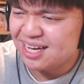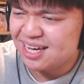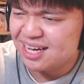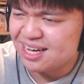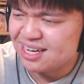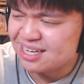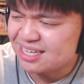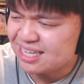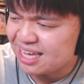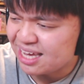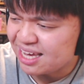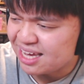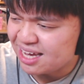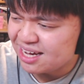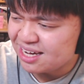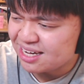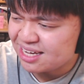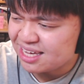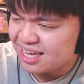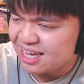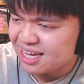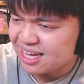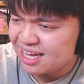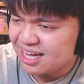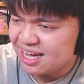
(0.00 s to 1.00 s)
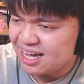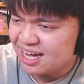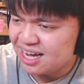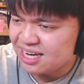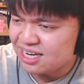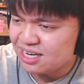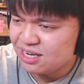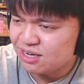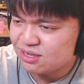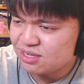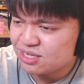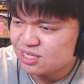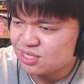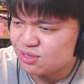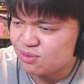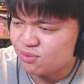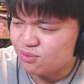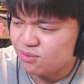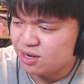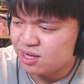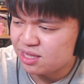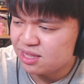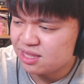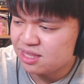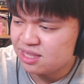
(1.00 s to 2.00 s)
Okay, I noticed
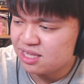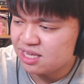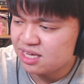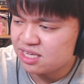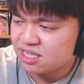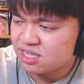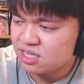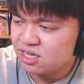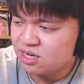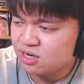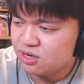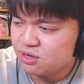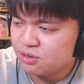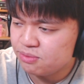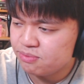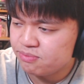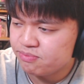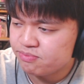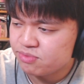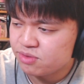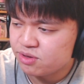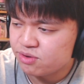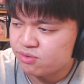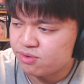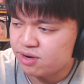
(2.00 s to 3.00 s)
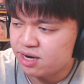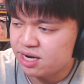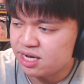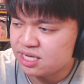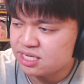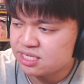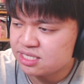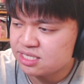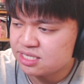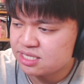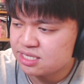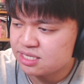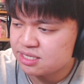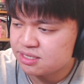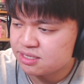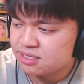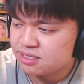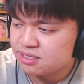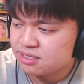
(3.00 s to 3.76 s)
one thing though, right?